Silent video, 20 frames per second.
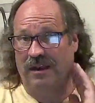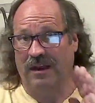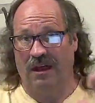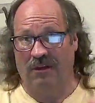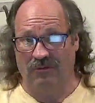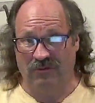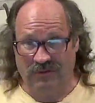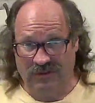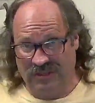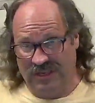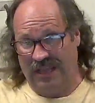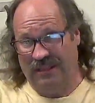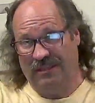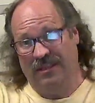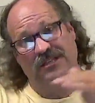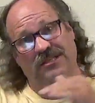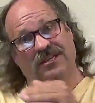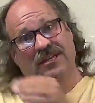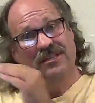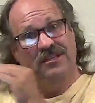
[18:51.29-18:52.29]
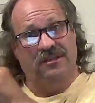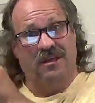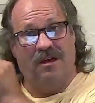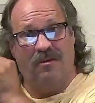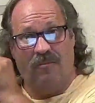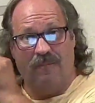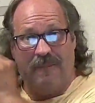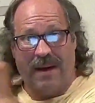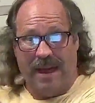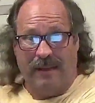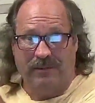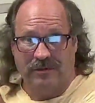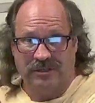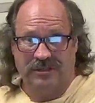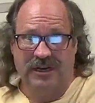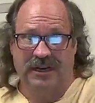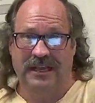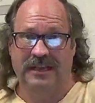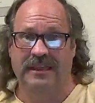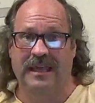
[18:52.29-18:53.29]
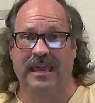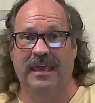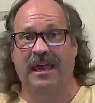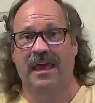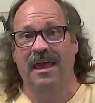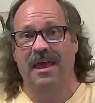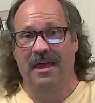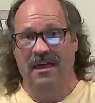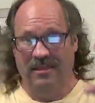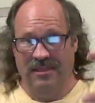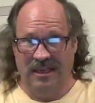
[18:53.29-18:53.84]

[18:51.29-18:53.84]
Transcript: And I'll say this is the Bible study link.